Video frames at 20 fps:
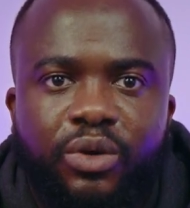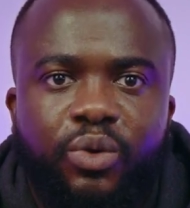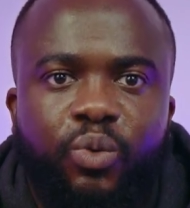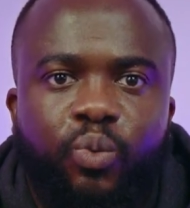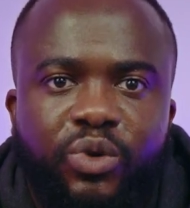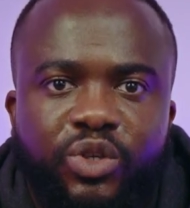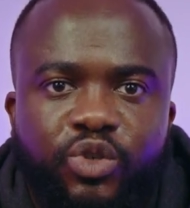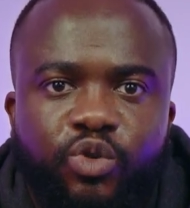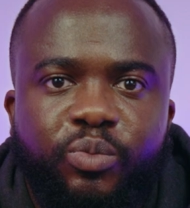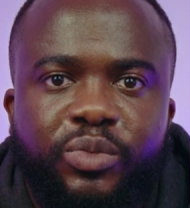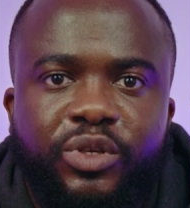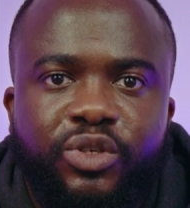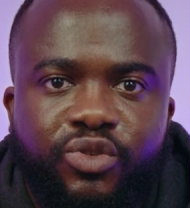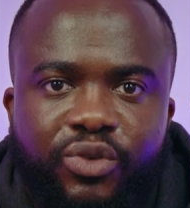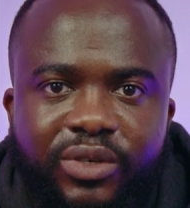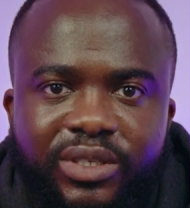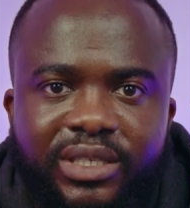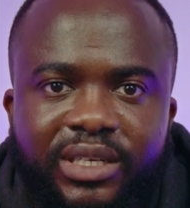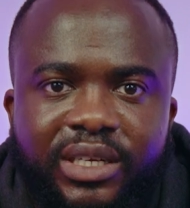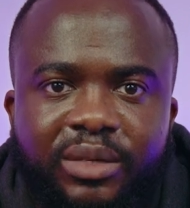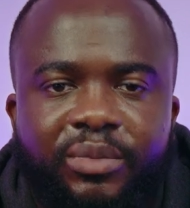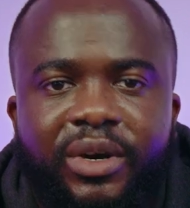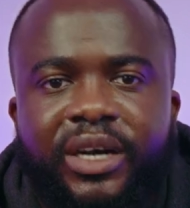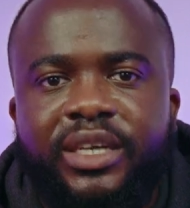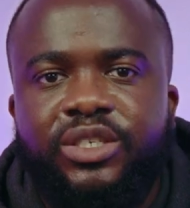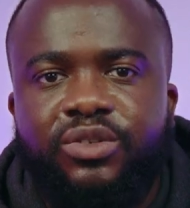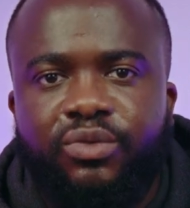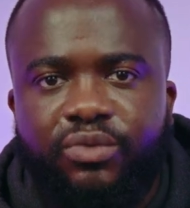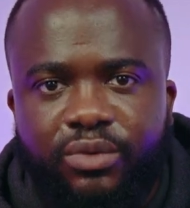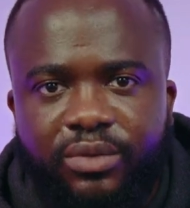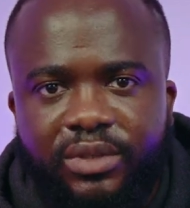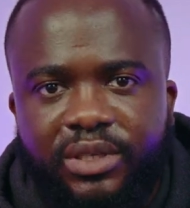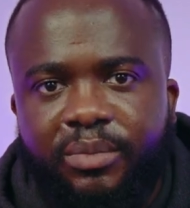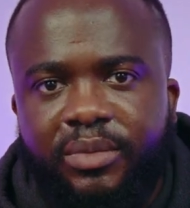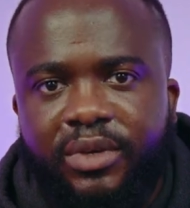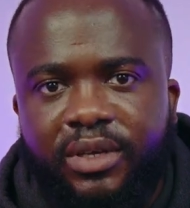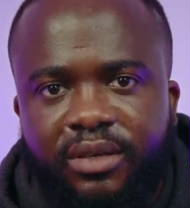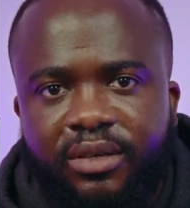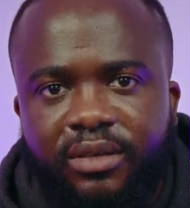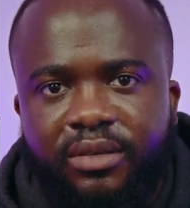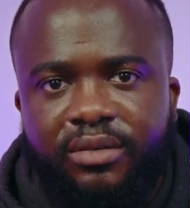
which will be trusted by SurrealDB.